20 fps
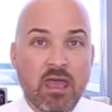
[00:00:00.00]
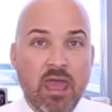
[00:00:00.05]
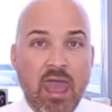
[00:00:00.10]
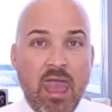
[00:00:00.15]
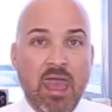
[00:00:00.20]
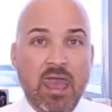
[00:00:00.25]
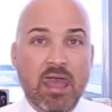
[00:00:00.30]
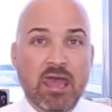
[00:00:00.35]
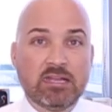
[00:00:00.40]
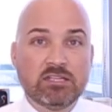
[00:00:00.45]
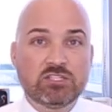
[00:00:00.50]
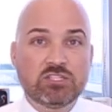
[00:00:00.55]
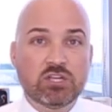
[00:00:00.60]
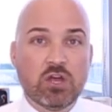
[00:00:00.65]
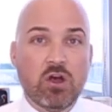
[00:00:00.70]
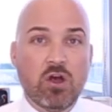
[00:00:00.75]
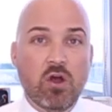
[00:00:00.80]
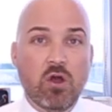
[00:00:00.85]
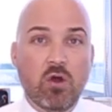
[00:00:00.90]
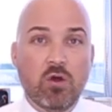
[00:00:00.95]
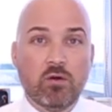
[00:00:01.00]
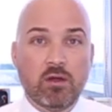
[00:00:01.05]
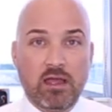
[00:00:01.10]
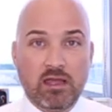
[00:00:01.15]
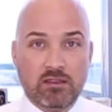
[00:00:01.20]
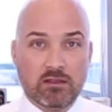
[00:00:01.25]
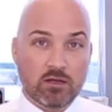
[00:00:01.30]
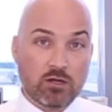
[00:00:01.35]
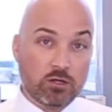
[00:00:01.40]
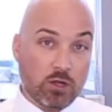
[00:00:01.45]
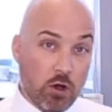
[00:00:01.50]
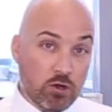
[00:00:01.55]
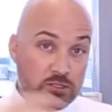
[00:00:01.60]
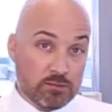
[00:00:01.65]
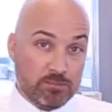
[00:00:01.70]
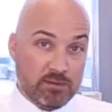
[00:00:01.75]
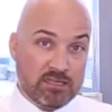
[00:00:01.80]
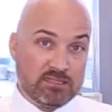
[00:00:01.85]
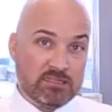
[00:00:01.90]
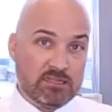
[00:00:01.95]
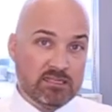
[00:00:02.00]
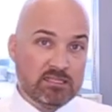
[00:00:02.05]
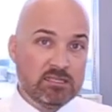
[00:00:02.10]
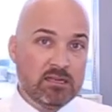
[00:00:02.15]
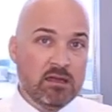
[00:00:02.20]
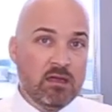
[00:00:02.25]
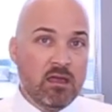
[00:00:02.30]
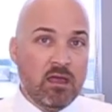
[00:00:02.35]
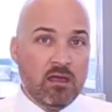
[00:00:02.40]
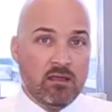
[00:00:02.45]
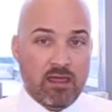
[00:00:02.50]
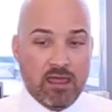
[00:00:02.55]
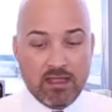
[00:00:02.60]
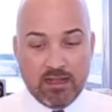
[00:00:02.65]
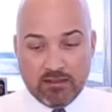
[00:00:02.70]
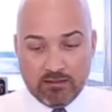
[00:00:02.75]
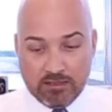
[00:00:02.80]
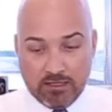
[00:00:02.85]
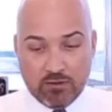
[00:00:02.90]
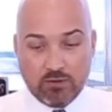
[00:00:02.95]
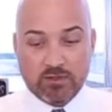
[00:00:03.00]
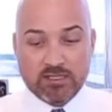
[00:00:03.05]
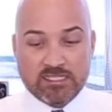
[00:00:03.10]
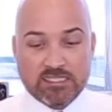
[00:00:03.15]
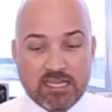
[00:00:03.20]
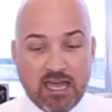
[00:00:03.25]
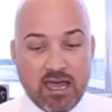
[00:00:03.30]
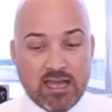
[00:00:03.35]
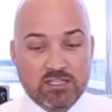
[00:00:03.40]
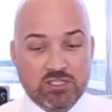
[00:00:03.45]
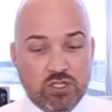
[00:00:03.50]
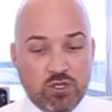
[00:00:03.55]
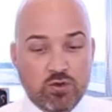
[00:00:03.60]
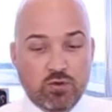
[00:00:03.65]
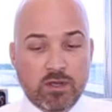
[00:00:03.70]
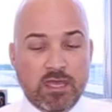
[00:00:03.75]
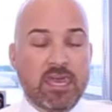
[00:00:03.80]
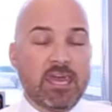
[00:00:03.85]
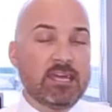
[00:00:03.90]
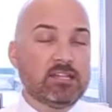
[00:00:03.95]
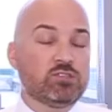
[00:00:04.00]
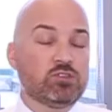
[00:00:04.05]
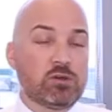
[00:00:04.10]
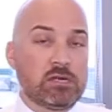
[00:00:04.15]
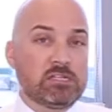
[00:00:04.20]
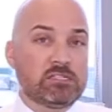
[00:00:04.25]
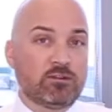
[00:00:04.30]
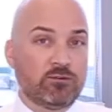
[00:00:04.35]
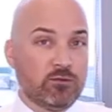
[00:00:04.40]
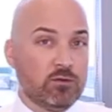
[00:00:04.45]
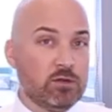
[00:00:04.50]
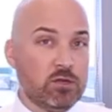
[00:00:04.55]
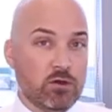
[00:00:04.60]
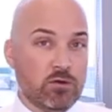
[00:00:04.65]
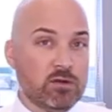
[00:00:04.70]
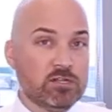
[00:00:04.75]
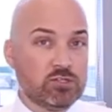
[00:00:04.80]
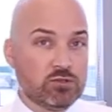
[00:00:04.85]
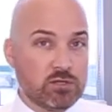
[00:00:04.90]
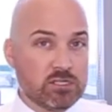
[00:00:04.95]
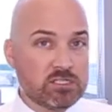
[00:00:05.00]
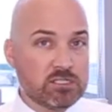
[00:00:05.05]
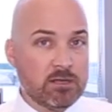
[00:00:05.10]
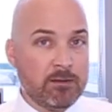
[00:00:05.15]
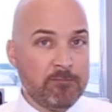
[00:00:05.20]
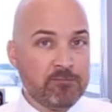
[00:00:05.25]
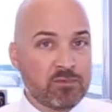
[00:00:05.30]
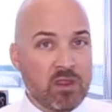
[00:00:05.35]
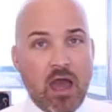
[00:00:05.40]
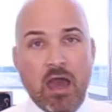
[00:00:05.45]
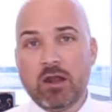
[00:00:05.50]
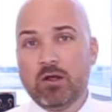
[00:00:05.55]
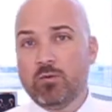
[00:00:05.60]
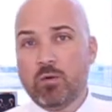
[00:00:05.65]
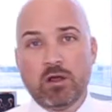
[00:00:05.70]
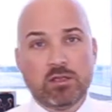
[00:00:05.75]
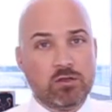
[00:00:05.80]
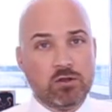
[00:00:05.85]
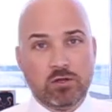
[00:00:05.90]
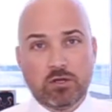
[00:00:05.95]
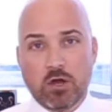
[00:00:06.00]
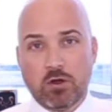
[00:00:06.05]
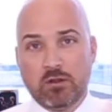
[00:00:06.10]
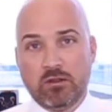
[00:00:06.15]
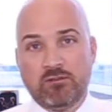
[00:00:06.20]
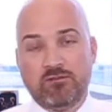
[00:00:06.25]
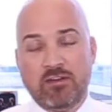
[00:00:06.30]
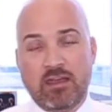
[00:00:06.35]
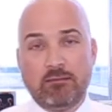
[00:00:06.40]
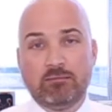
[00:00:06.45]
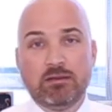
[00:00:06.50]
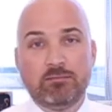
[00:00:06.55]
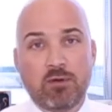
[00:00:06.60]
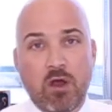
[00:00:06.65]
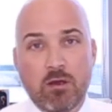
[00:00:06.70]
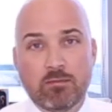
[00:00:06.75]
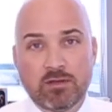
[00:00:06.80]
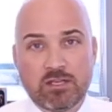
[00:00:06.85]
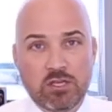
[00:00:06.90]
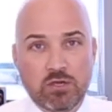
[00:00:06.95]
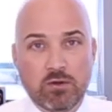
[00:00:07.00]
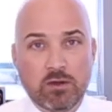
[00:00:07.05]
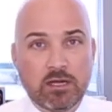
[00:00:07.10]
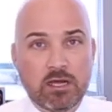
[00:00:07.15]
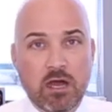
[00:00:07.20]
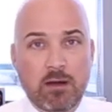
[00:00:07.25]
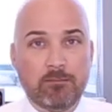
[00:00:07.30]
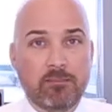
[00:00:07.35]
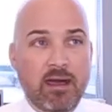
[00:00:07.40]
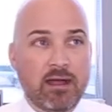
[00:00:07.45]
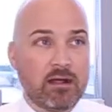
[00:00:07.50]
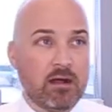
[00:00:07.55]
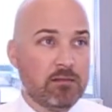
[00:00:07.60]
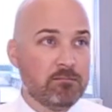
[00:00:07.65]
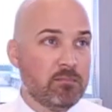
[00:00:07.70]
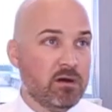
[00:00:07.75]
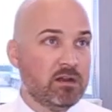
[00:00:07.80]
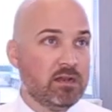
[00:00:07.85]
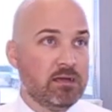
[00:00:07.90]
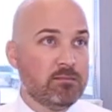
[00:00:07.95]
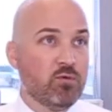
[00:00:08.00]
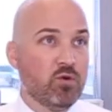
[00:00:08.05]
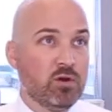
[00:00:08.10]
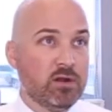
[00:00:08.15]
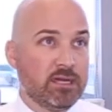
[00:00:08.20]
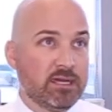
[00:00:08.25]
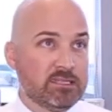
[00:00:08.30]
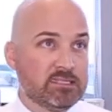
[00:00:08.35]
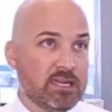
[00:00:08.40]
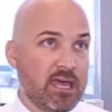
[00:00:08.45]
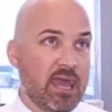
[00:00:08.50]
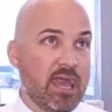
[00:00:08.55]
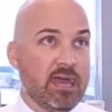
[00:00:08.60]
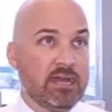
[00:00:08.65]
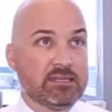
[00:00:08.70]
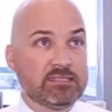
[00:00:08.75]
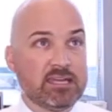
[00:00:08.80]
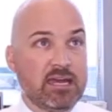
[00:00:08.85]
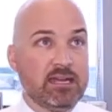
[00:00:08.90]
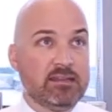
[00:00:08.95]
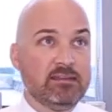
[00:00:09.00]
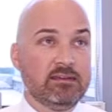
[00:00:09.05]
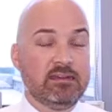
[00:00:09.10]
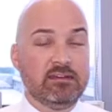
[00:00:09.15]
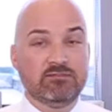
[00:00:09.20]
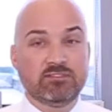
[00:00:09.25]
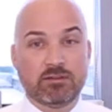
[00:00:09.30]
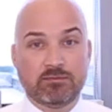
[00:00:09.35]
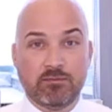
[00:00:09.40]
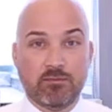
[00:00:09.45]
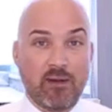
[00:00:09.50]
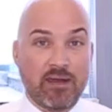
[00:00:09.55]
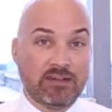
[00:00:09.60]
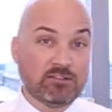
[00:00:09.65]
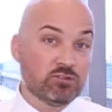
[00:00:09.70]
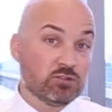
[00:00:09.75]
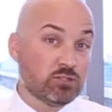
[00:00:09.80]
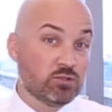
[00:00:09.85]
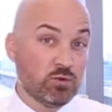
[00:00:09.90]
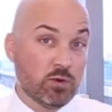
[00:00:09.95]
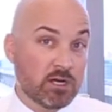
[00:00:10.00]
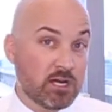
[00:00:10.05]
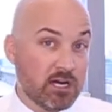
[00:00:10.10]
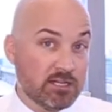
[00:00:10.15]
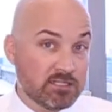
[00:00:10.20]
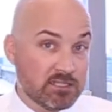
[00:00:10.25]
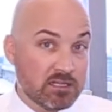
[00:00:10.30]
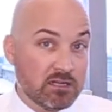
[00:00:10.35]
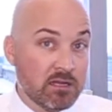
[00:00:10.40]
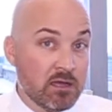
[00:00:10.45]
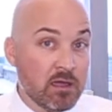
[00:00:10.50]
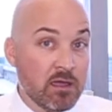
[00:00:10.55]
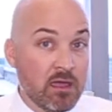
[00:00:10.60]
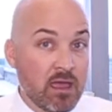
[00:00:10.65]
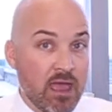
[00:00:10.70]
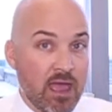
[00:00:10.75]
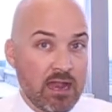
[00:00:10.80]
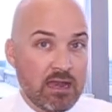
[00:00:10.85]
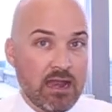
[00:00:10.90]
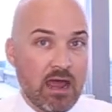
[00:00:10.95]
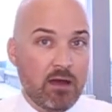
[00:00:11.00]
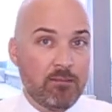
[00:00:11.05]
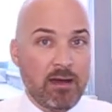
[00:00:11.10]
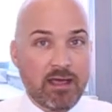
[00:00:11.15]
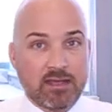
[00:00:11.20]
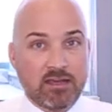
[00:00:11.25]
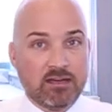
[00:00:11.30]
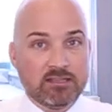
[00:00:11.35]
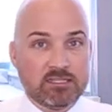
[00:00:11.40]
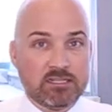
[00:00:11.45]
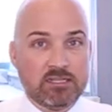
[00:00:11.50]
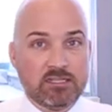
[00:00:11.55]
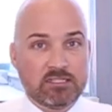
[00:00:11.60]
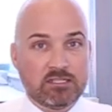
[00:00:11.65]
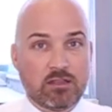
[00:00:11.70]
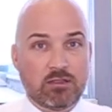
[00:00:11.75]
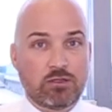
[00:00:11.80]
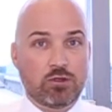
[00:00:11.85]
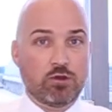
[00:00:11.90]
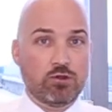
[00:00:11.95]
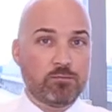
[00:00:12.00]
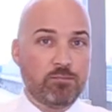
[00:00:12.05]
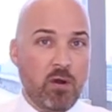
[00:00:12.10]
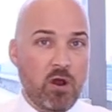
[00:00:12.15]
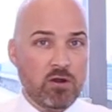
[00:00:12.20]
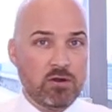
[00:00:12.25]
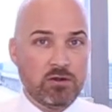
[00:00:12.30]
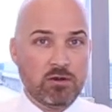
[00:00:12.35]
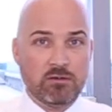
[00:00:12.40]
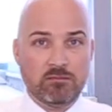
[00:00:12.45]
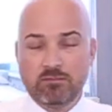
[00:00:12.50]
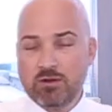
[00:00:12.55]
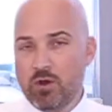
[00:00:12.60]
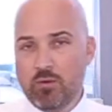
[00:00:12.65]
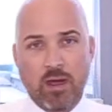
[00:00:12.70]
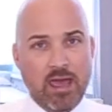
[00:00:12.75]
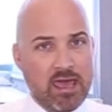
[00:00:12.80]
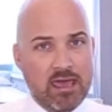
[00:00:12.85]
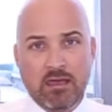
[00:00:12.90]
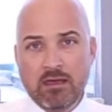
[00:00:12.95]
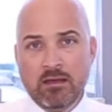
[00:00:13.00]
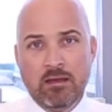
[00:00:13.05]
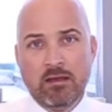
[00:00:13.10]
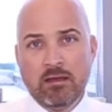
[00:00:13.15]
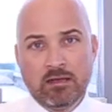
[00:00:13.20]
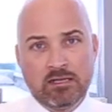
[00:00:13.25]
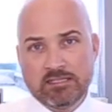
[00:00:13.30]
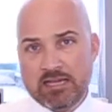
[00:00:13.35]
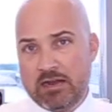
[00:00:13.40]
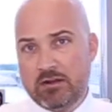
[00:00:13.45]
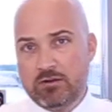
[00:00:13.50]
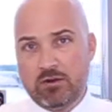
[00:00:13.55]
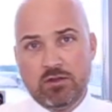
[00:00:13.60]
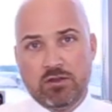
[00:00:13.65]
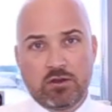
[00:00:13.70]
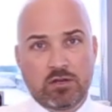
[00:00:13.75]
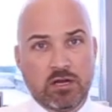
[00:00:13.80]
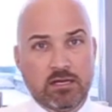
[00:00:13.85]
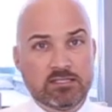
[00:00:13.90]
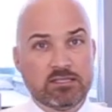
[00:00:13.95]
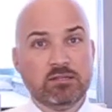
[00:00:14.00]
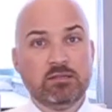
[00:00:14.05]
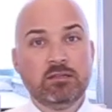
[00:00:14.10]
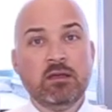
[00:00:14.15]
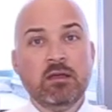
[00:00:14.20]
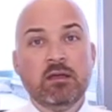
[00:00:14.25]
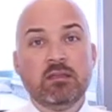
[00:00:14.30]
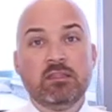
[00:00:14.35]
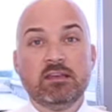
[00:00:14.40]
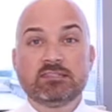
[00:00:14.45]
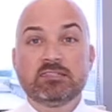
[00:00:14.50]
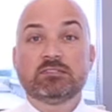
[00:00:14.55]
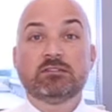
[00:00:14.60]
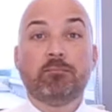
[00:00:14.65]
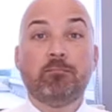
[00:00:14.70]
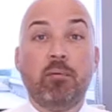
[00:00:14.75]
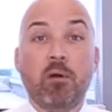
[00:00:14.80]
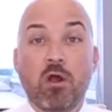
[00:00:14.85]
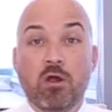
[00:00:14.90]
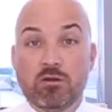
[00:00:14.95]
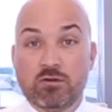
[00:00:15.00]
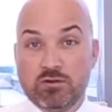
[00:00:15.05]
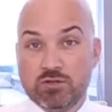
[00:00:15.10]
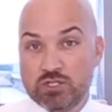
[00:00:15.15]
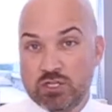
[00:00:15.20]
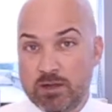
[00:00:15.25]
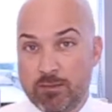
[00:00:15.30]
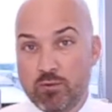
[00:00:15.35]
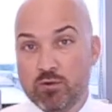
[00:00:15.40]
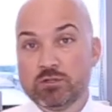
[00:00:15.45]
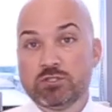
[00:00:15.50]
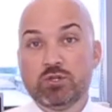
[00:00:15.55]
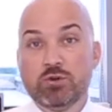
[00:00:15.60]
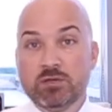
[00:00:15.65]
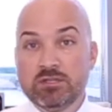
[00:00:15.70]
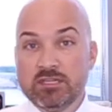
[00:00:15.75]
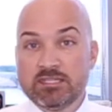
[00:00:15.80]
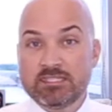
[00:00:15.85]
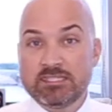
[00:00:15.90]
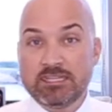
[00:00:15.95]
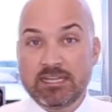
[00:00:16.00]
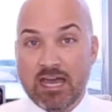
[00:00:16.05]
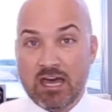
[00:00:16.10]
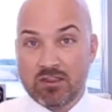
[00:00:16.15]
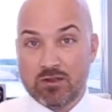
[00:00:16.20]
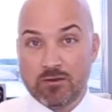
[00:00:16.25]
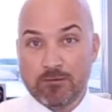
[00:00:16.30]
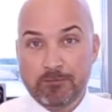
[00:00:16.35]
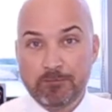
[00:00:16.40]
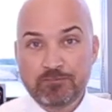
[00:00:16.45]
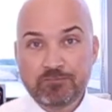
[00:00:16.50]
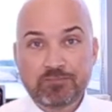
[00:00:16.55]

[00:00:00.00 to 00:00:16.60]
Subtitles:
And so in the closed business, it literally says you can't transfer your interest. I don't want you to go to the family barbecue and come back on Monday morning and say, hey, I decided to give some of my interest to a cousin, and now my cousin is the 3rd partner. No way, because I don't know your cousin. This is a partnership. We're doing this together.